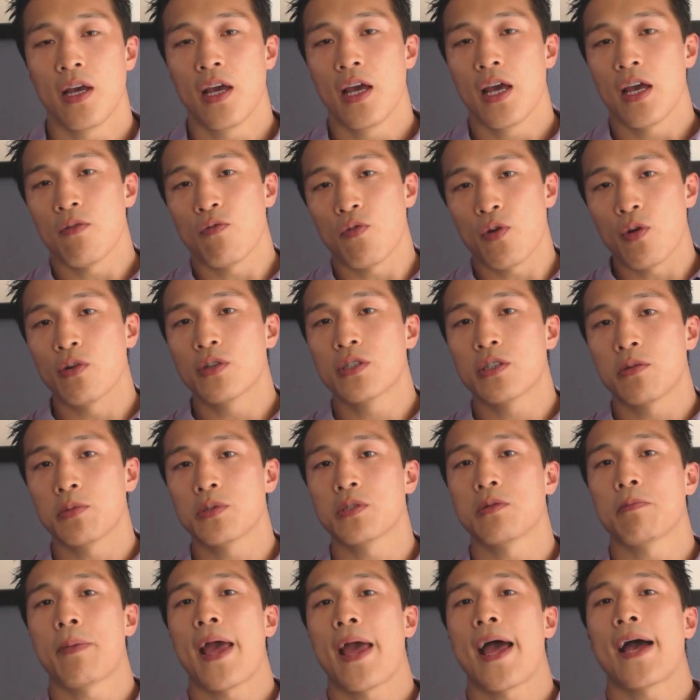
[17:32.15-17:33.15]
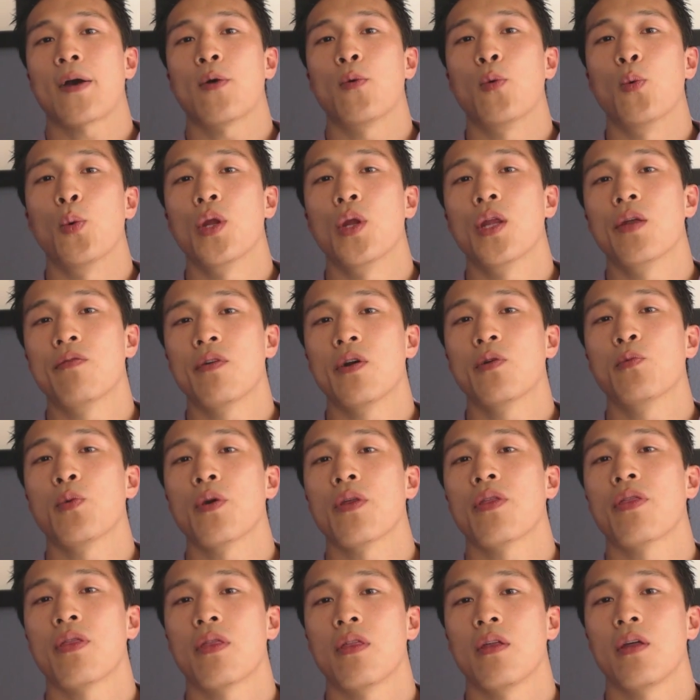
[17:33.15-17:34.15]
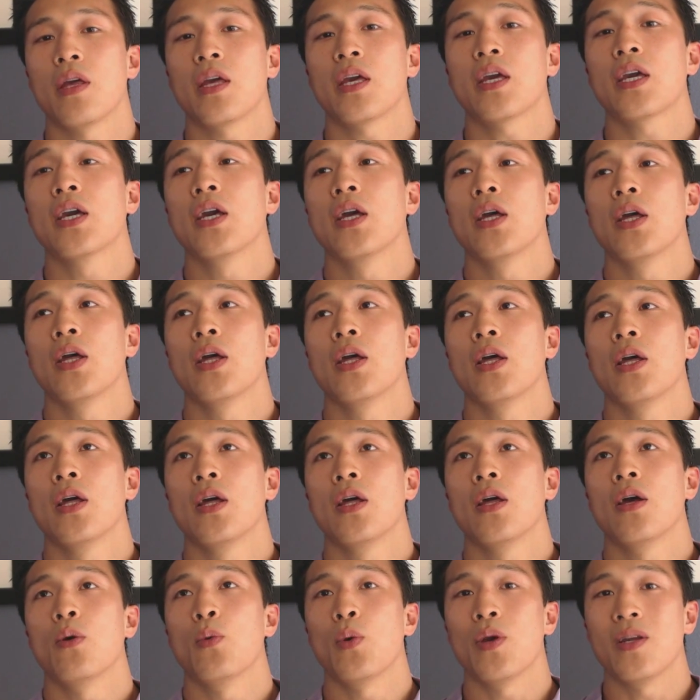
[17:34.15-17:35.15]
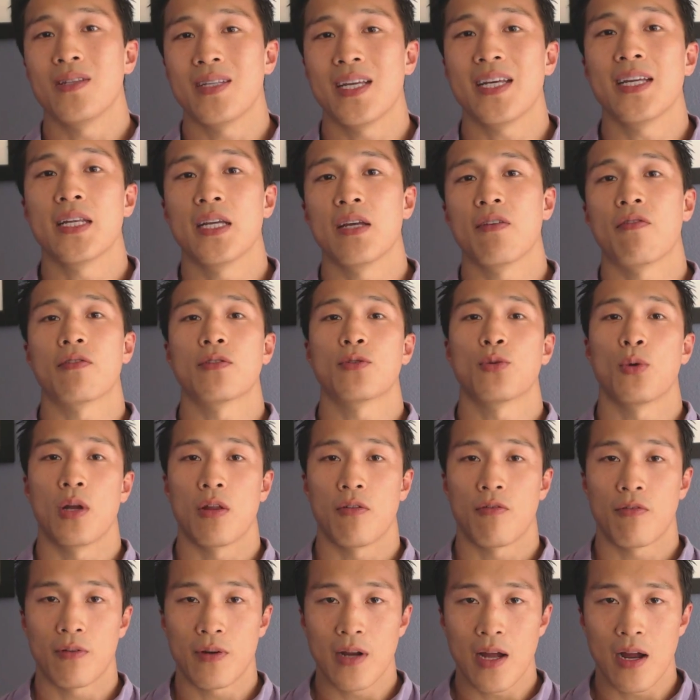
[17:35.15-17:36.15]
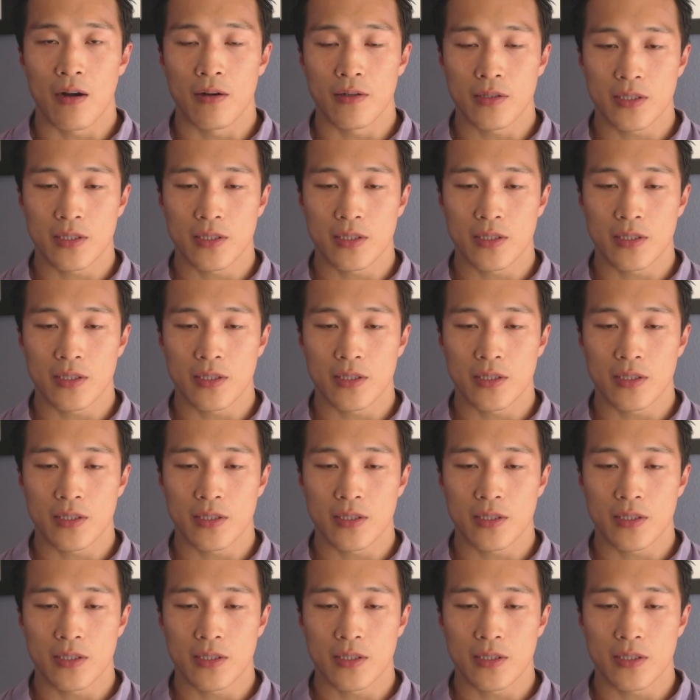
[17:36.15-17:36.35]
We were supposed to pack whatever we think we needed for 24 hours.